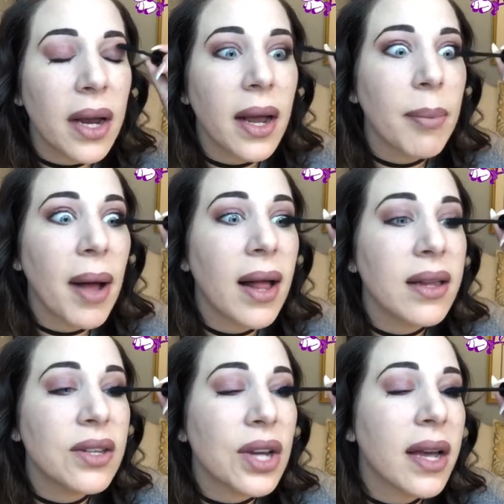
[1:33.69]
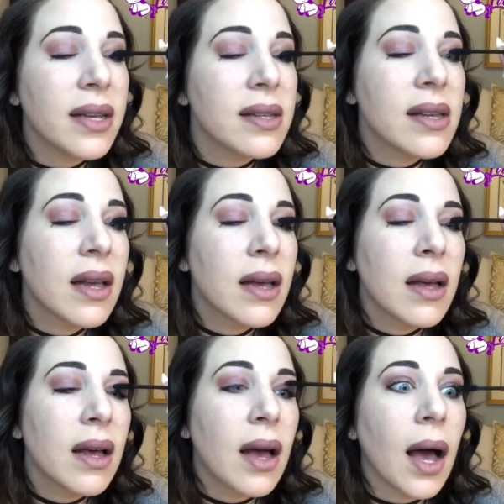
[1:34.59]
And I apologize,
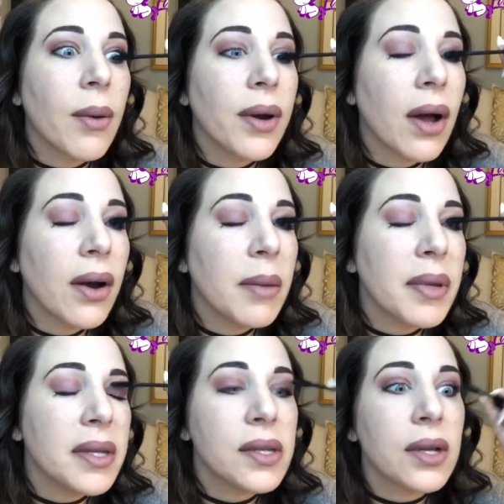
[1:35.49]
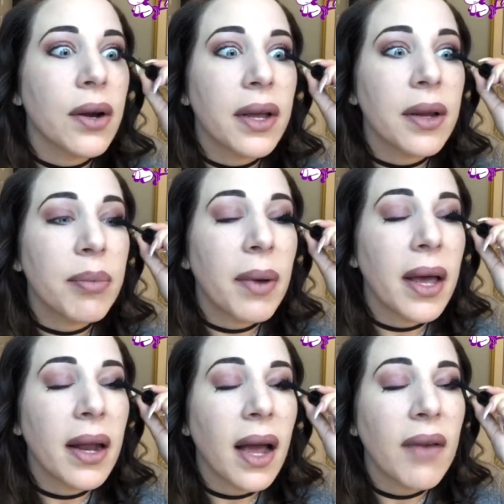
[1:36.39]
I would already be started,
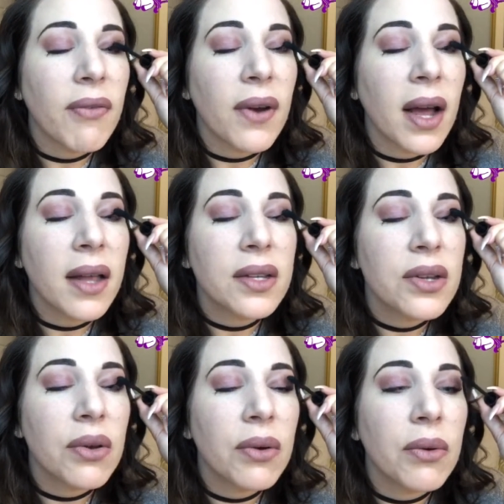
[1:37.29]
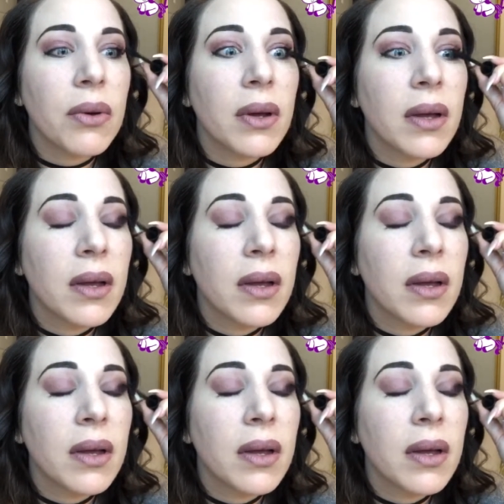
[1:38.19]
but I forgot to